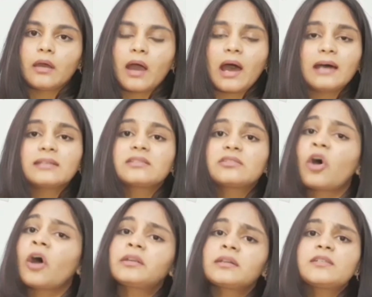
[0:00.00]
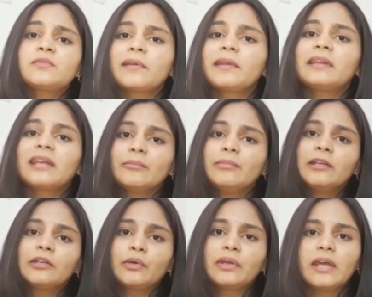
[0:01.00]
As daughters weren't able
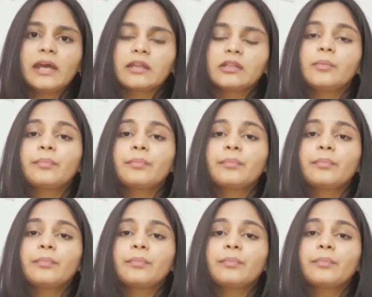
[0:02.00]
to inherit the